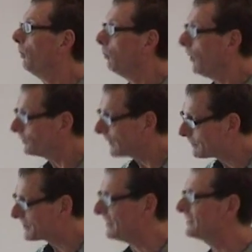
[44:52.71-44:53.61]
what
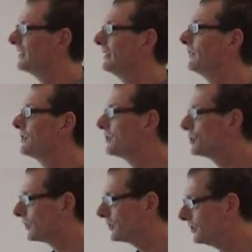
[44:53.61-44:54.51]
representatives
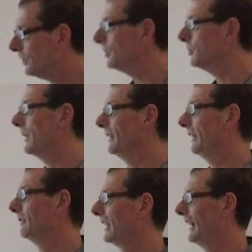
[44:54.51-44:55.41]
should do when they
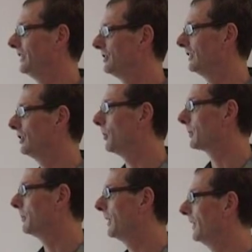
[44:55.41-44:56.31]
engage in
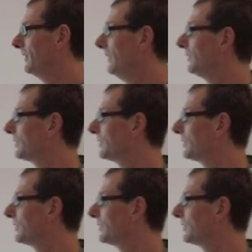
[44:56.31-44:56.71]
compromise is